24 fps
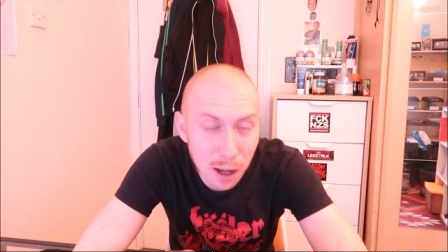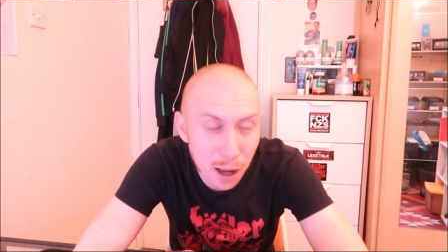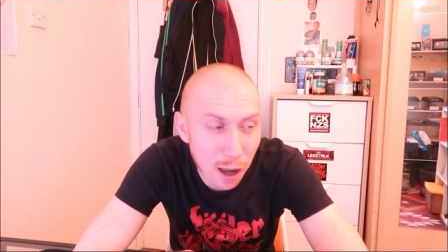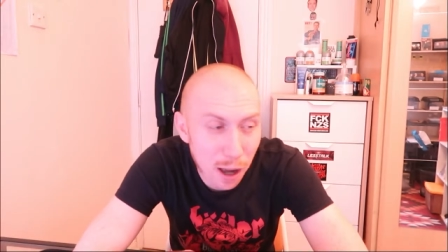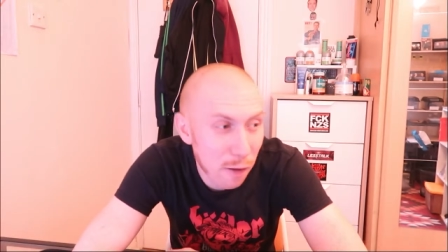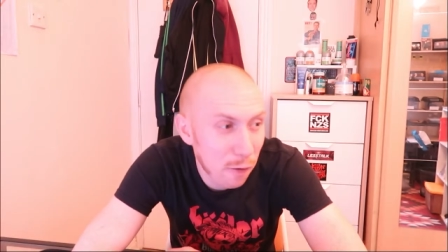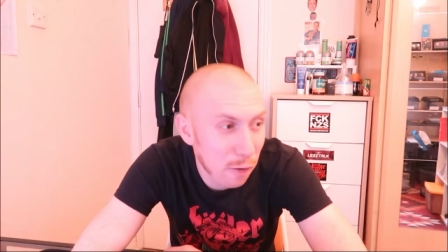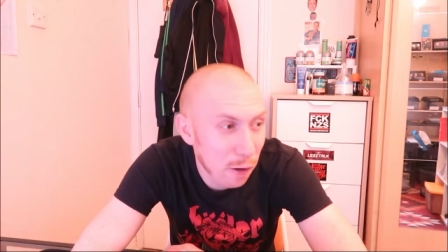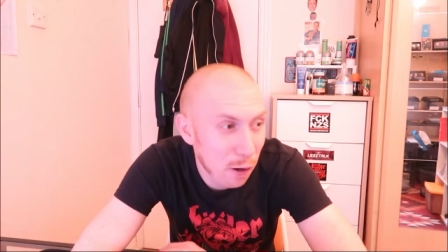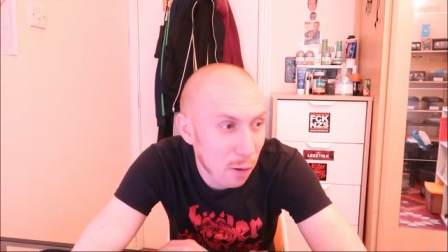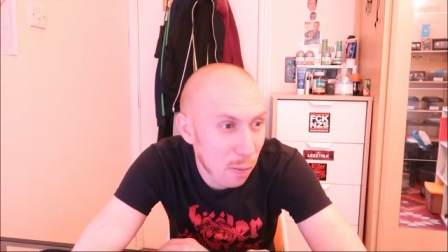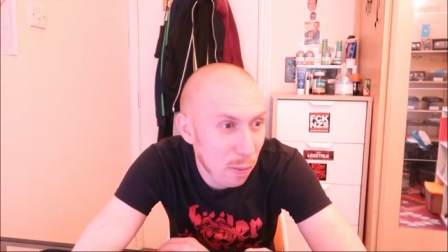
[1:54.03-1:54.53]

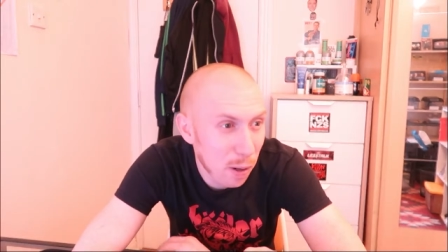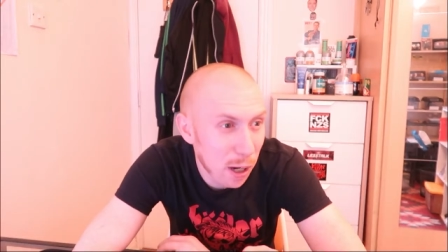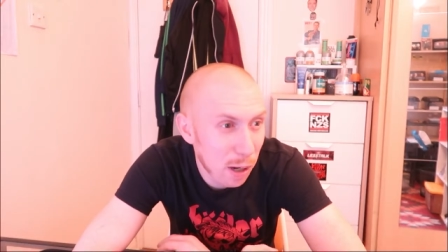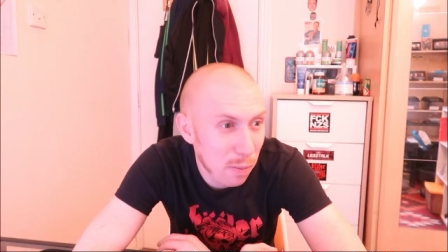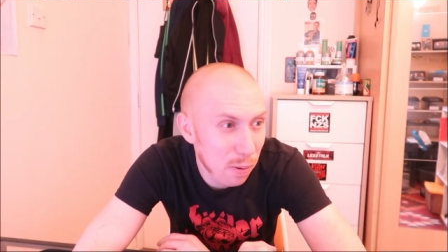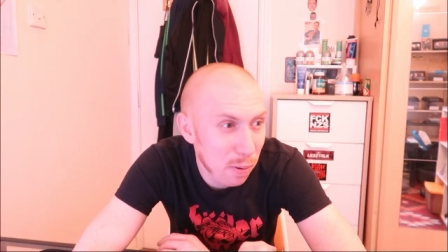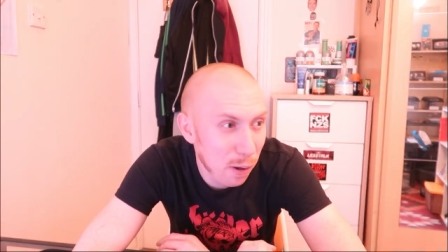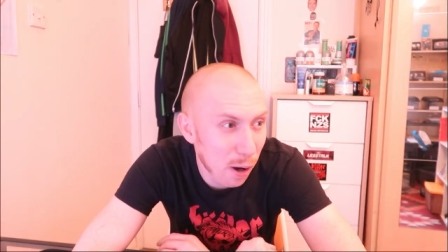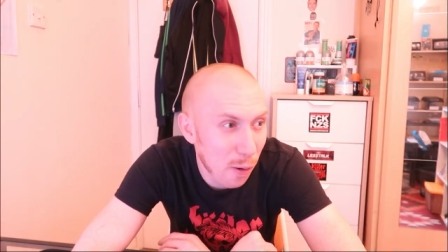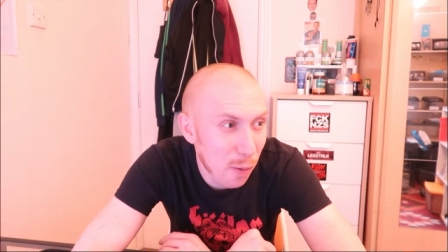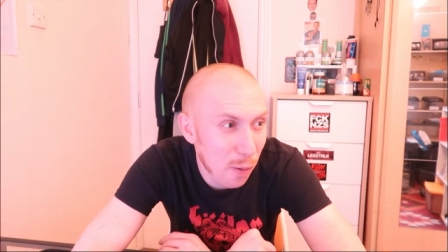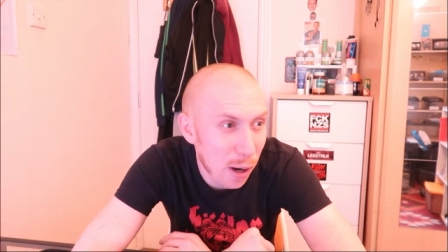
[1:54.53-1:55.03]
a few
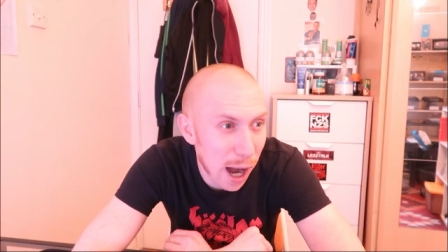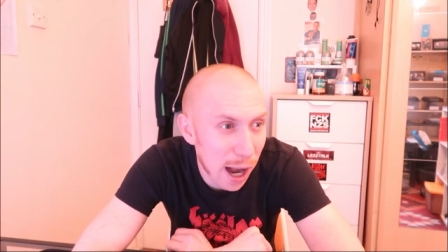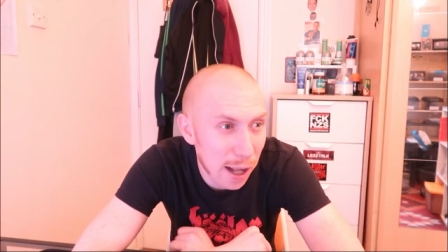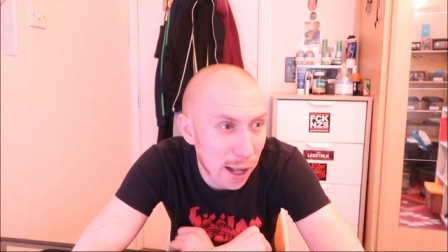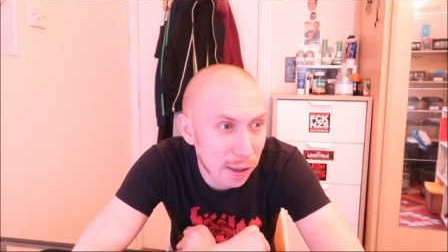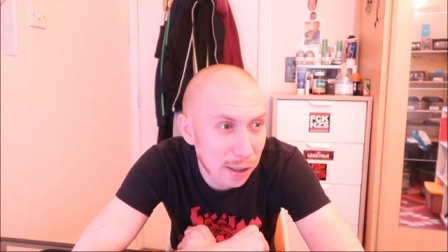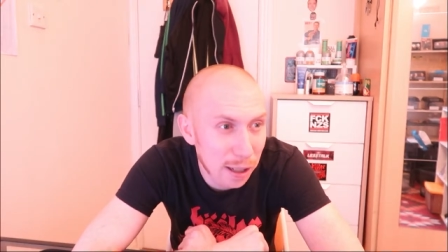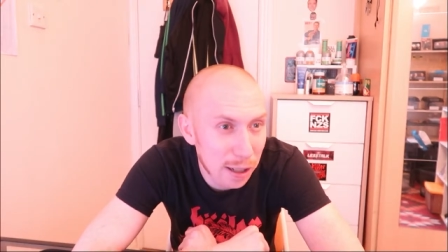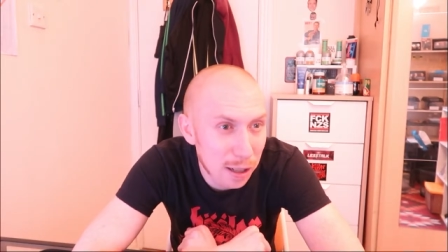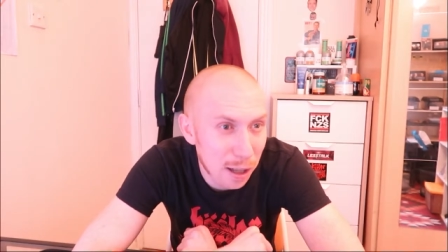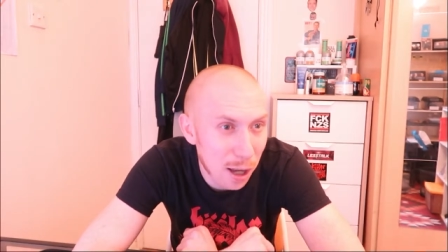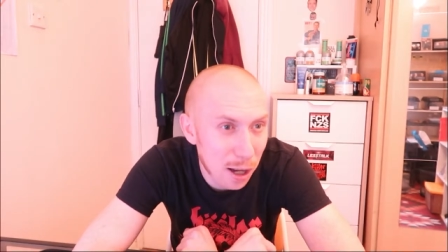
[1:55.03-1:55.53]
people, we
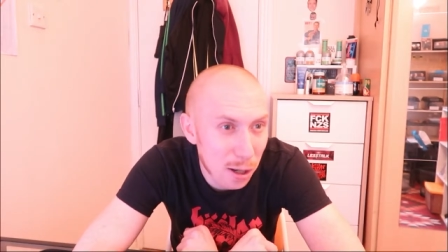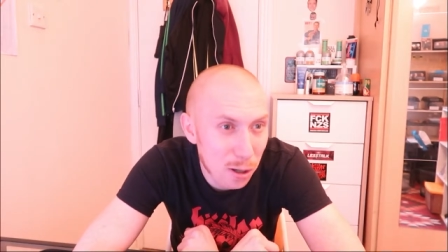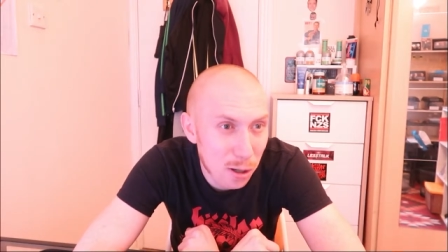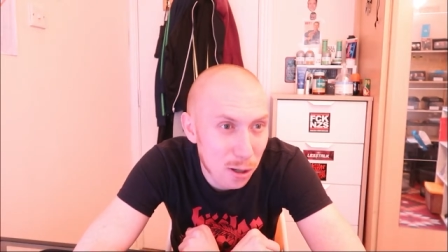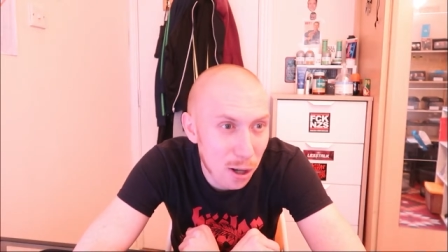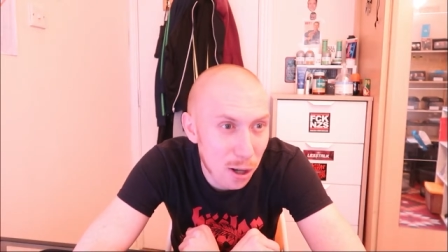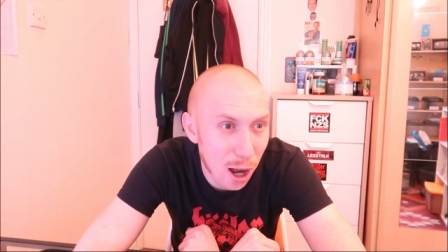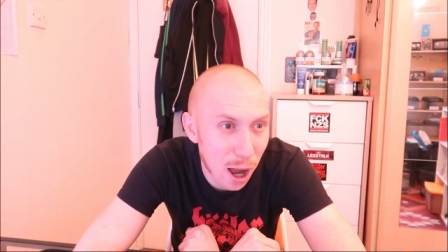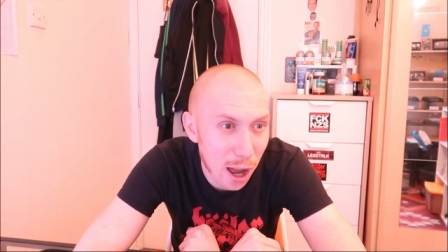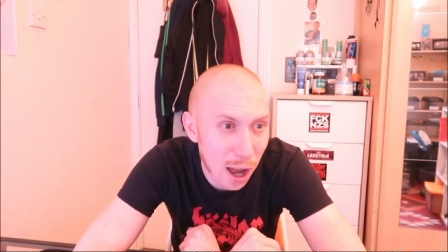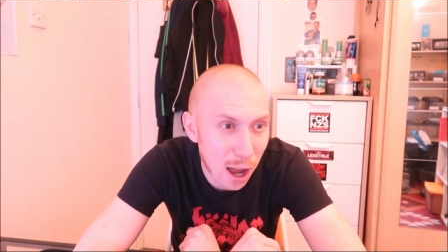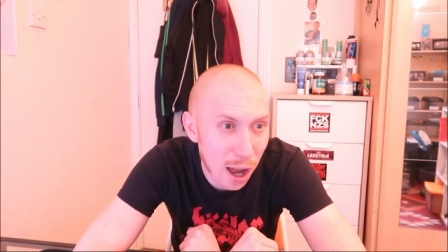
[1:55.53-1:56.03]
rented
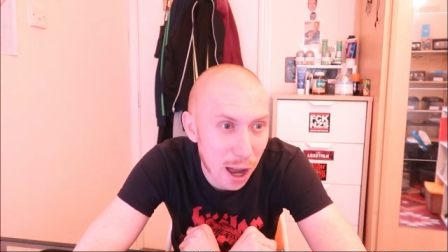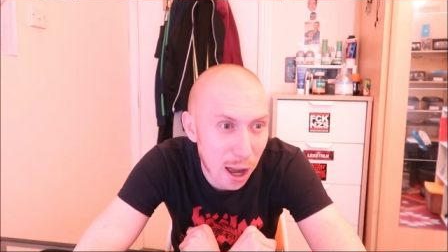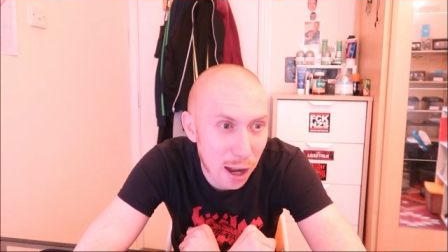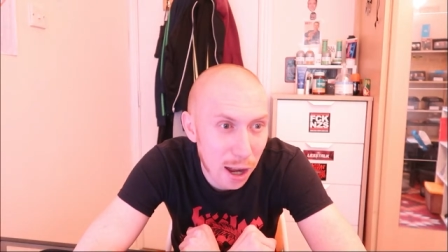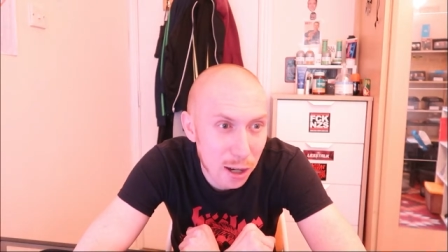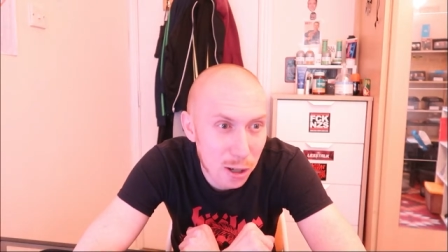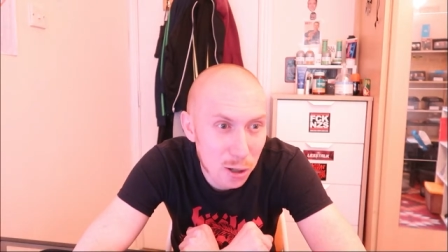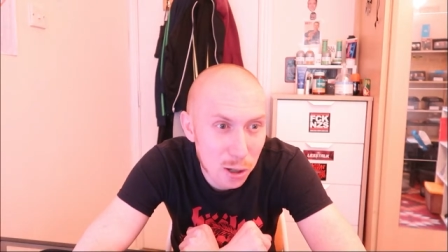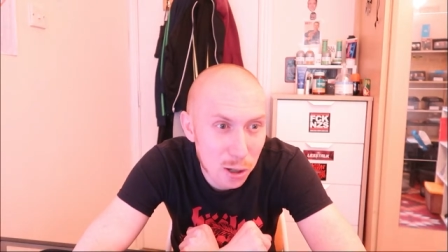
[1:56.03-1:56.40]
a